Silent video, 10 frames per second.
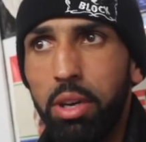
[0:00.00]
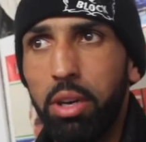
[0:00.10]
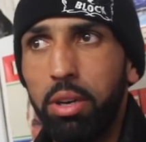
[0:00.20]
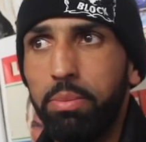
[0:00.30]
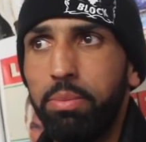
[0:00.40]

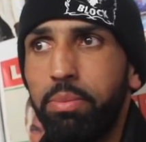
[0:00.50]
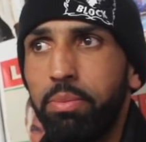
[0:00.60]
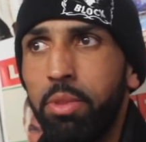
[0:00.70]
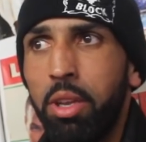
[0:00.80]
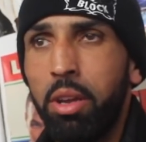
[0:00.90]
um,
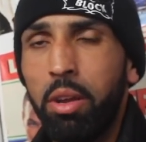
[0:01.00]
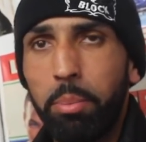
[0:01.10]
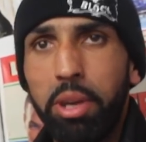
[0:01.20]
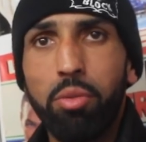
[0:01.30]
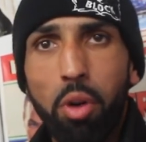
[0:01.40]

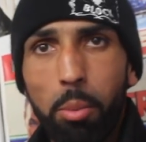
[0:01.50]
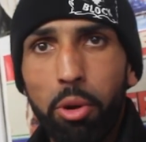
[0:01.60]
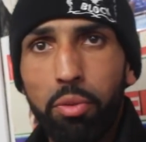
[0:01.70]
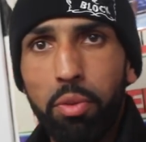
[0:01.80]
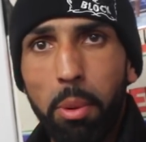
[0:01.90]
be a role
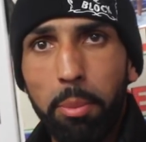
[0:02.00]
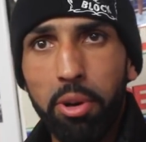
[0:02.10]
model for my